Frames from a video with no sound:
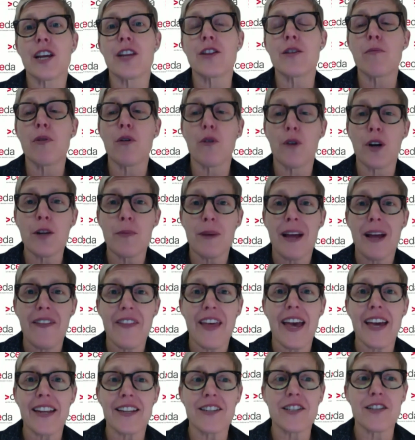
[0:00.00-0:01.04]
the point about
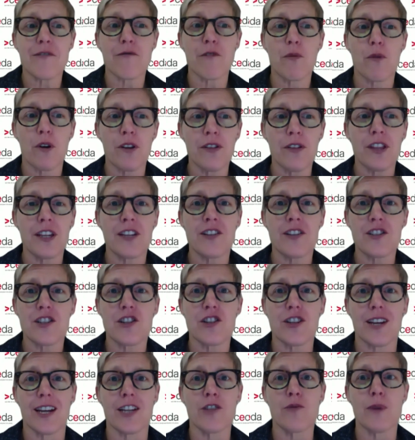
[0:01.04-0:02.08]
that is, if we want things to
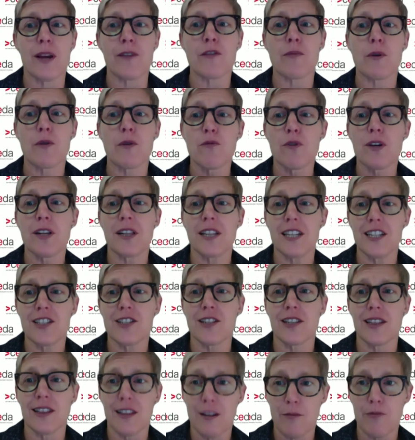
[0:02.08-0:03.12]
change, we have to be really
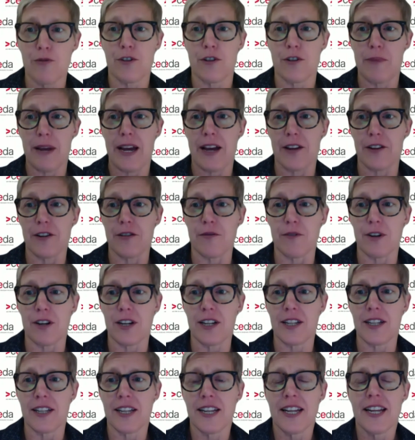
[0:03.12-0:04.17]
deliberate about it,
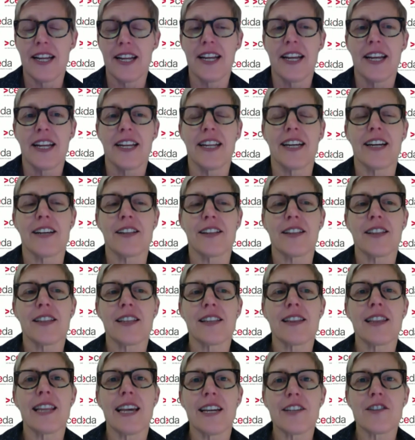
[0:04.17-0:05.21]
right? Now, the
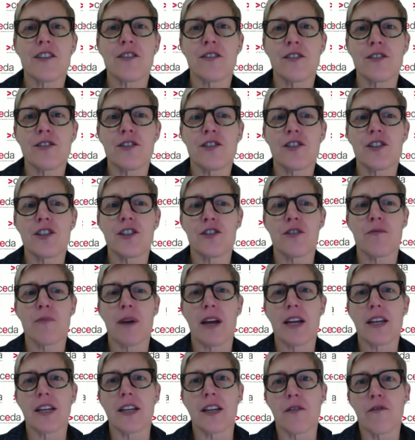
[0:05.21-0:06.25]
lesson on decision
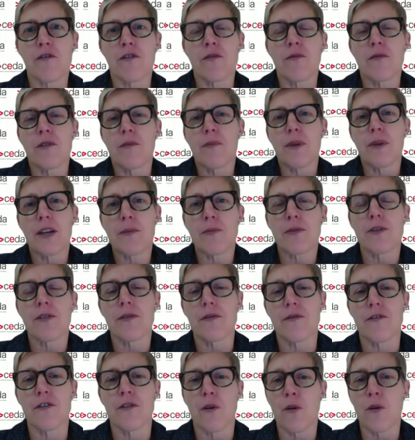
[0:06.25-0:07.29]
making from the
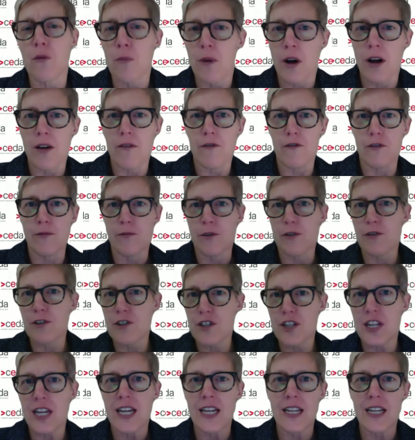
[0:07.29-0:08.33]
people, from
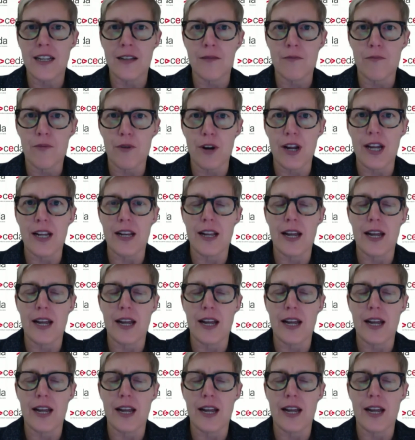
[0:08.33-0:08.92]
Christine and Brett